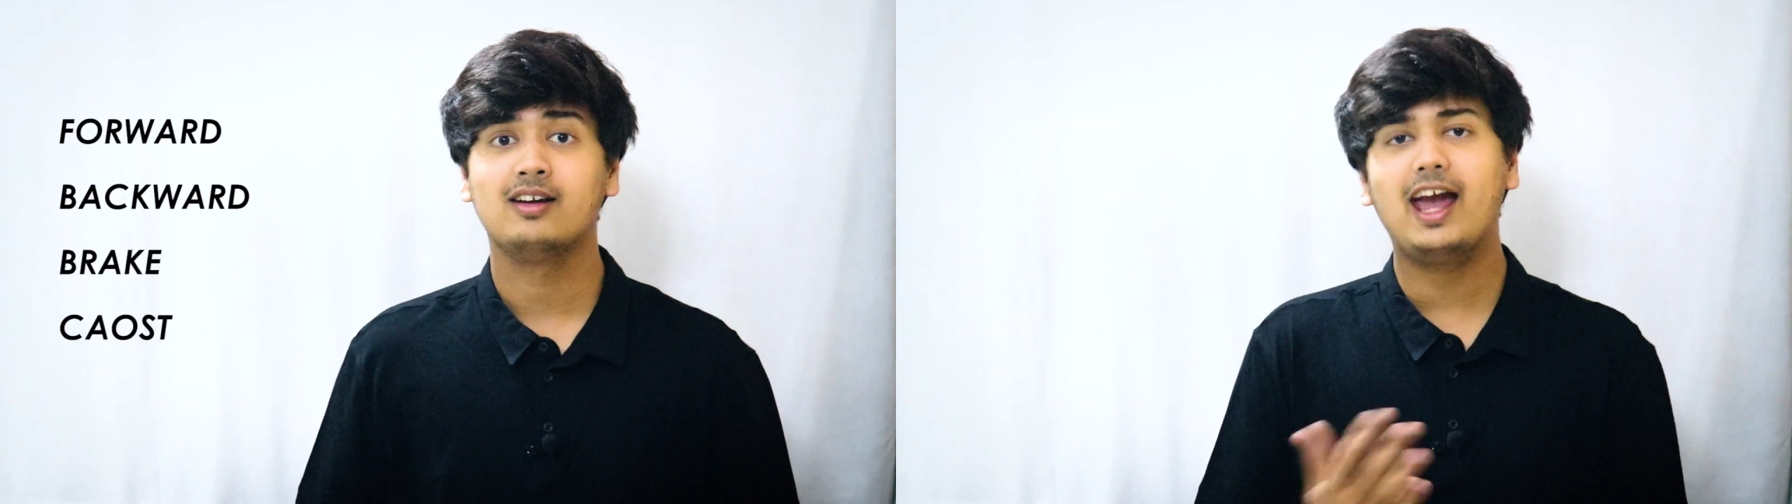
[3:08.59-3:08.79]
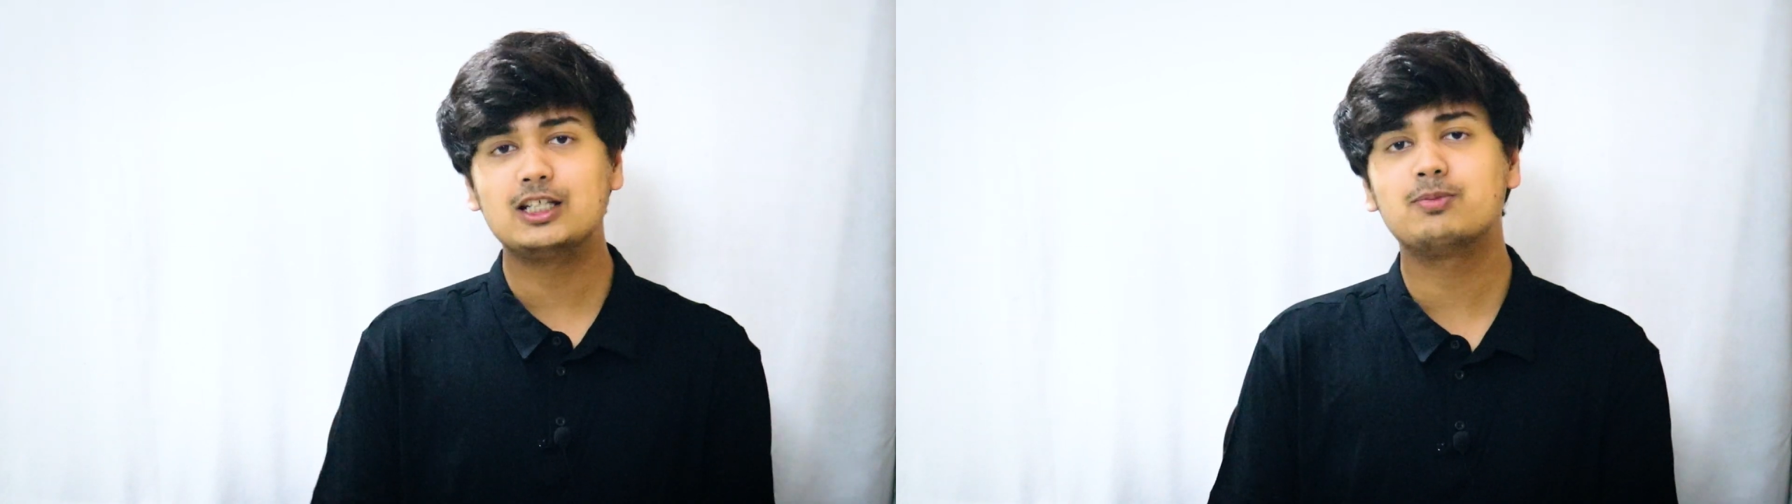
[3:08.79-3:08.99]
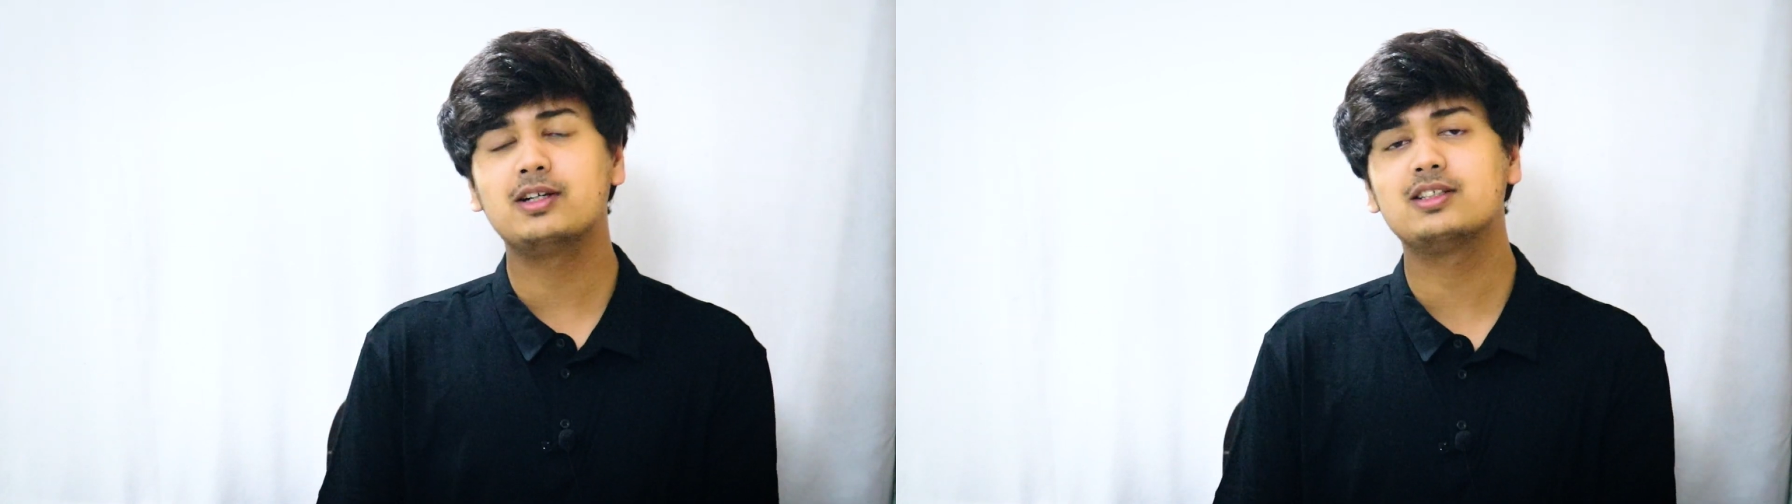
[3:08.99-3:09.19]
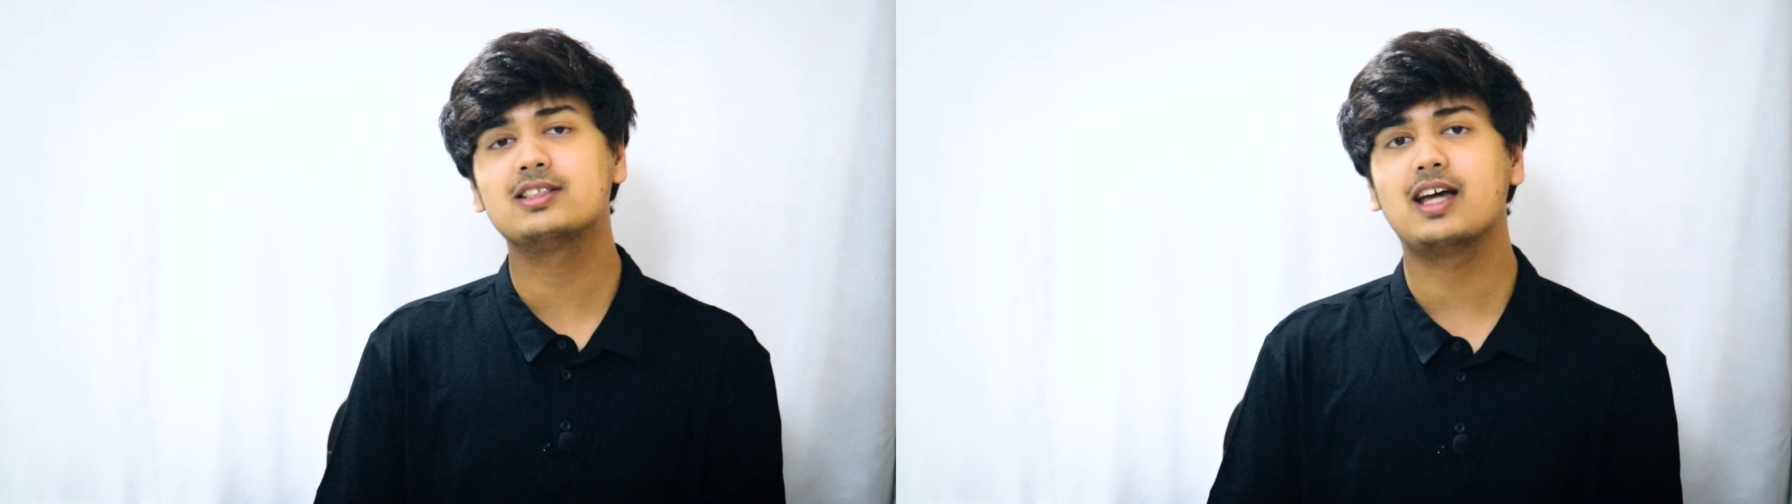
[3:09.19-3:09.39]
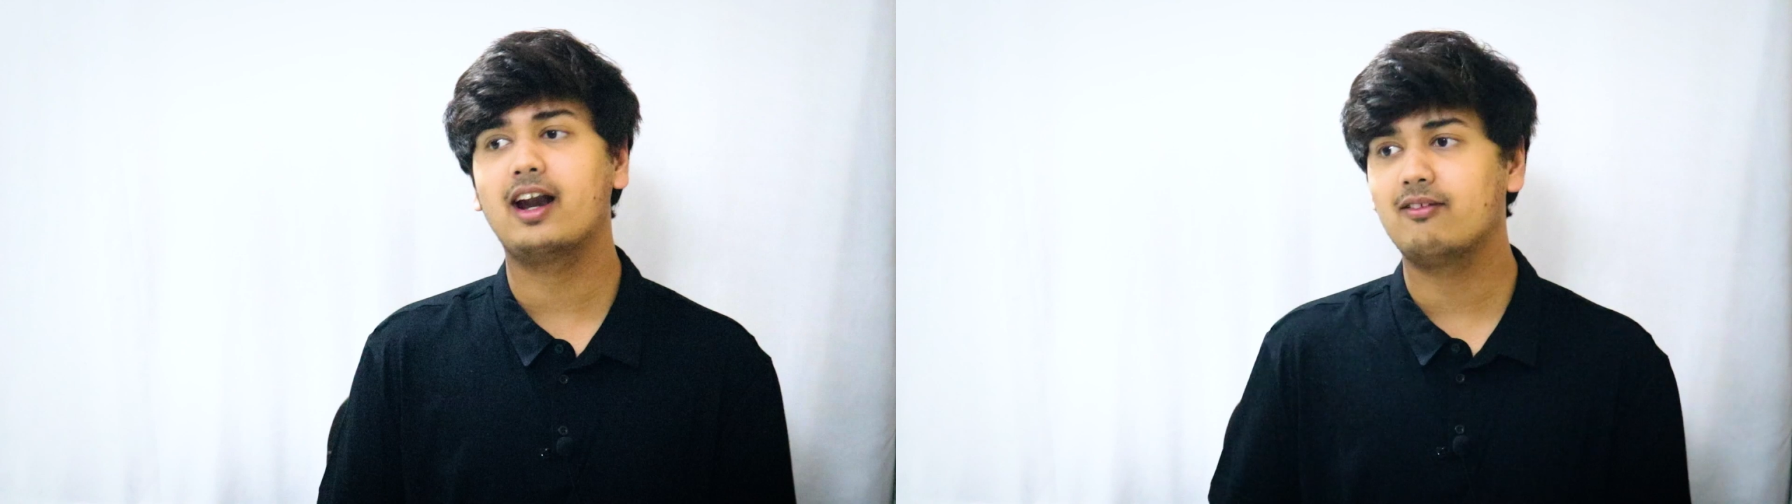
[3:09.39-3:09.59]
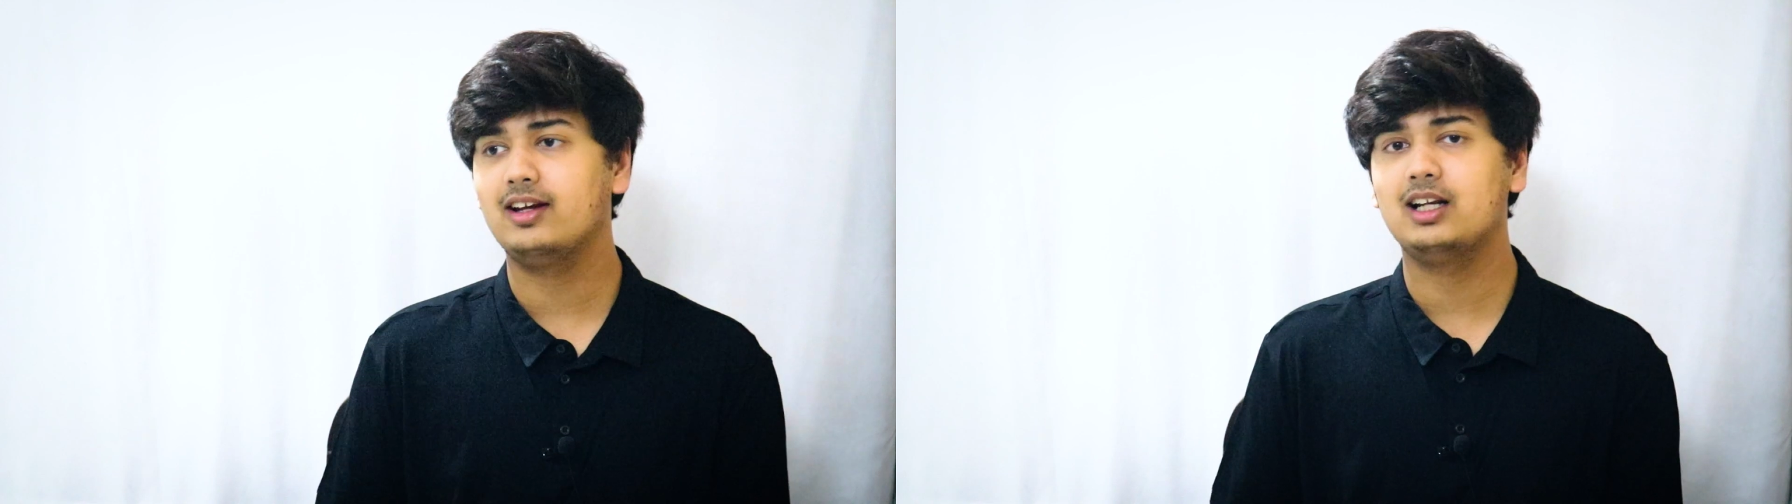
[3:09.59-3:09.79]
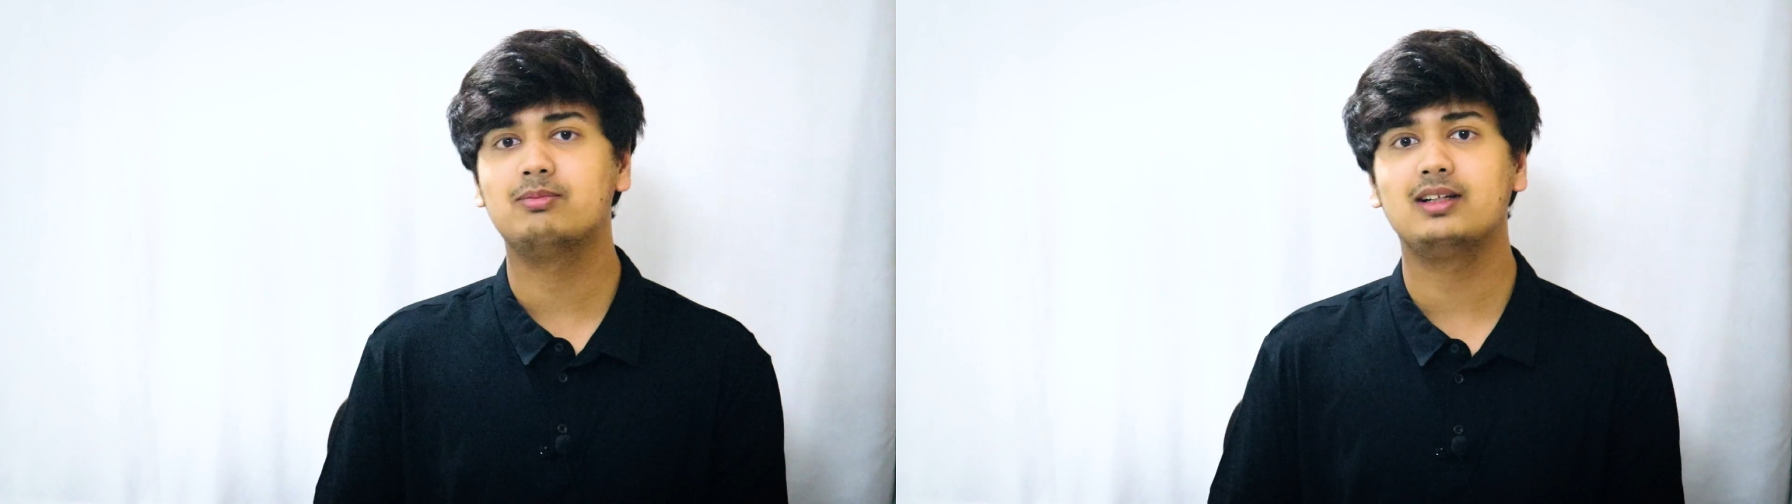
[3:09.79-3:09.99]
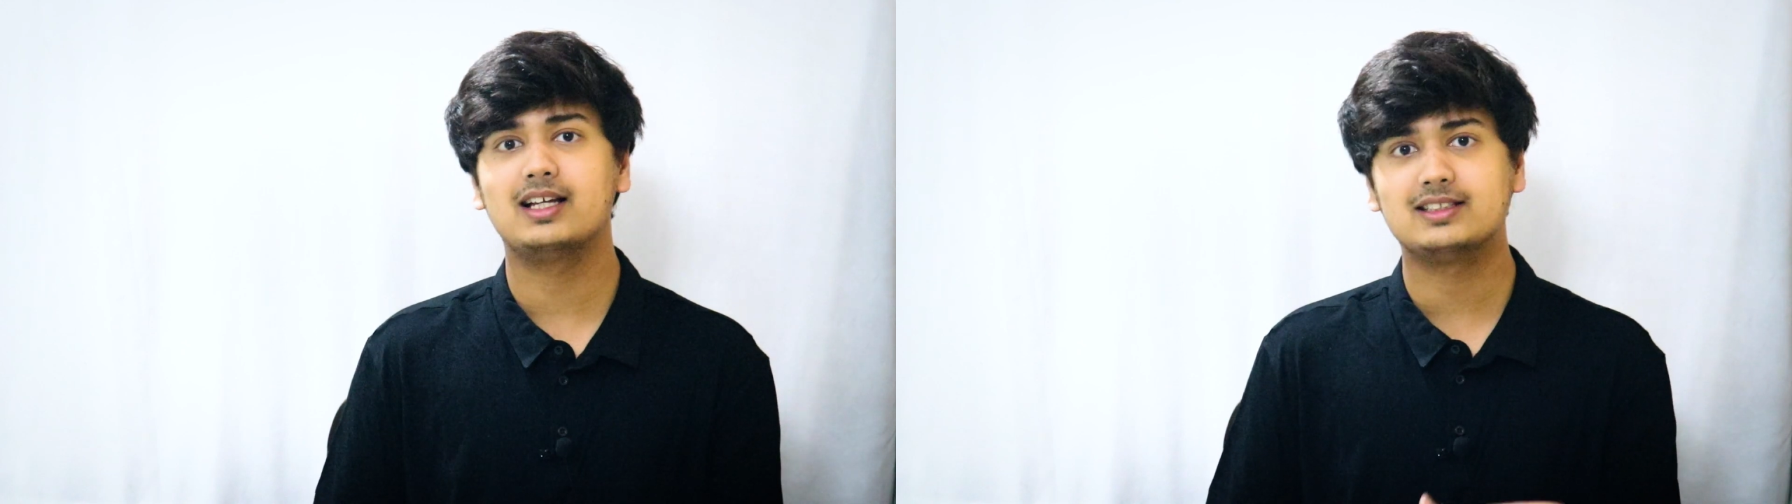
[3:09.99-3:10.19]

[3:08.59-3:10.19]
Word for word: H-bridges are available